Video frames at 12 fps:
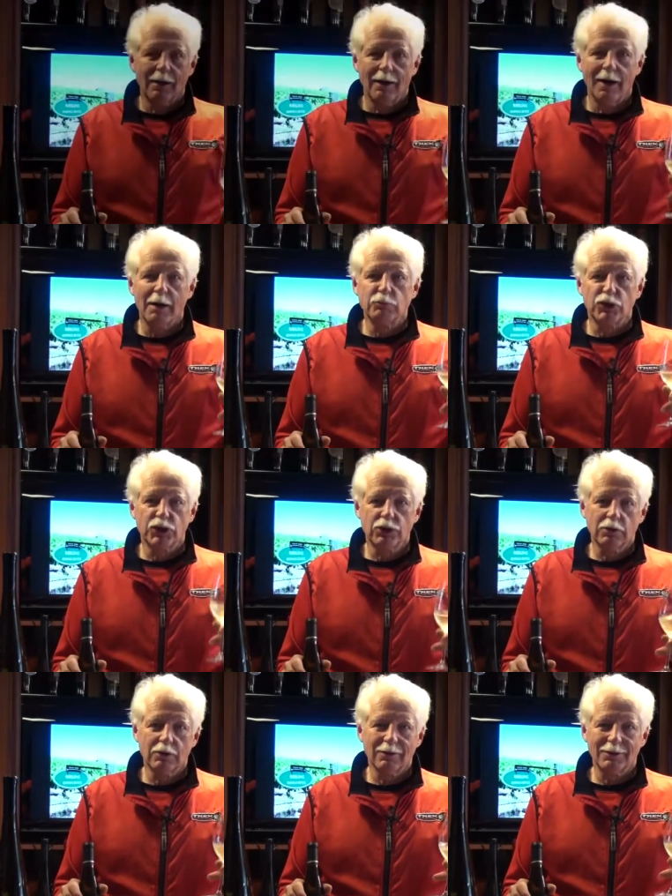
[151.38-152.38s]
I'm
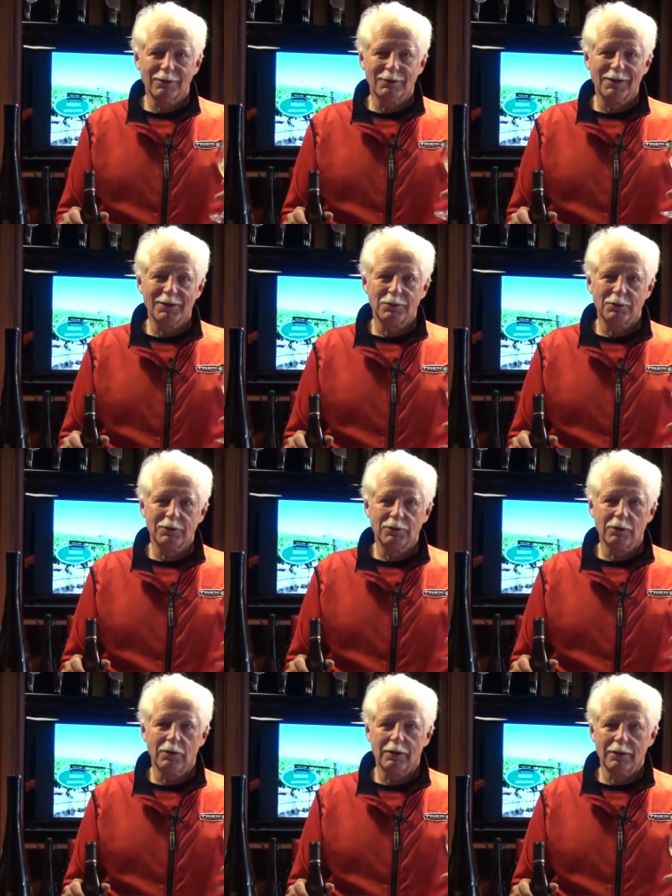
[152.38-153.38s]
sure you're going to
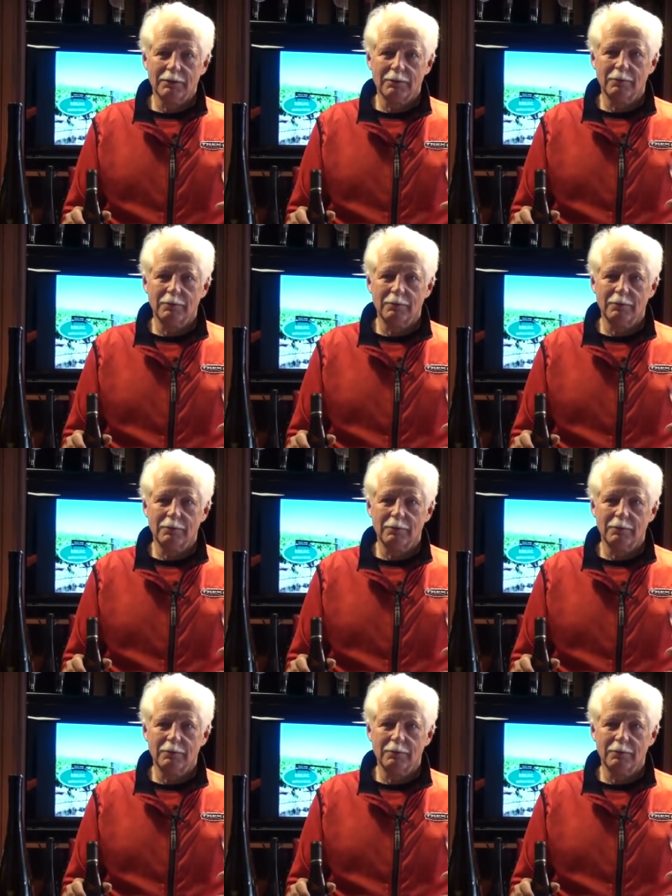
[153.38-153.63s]
enjoy